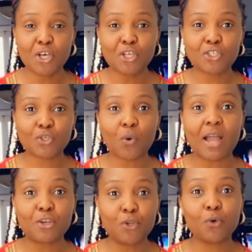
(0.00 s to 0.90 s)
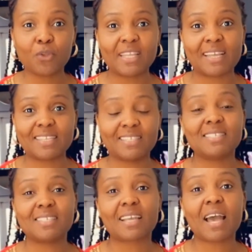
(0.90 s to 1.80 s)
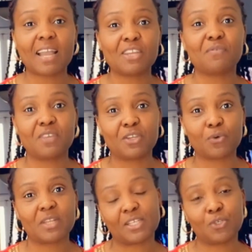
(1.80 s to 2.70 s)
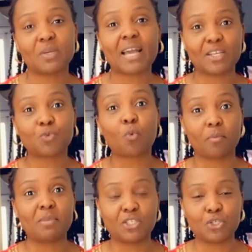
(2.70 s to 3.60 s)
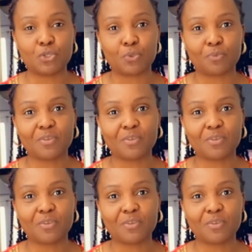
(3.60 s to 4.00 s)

so I know that this is the kind of video that you guys want me to do.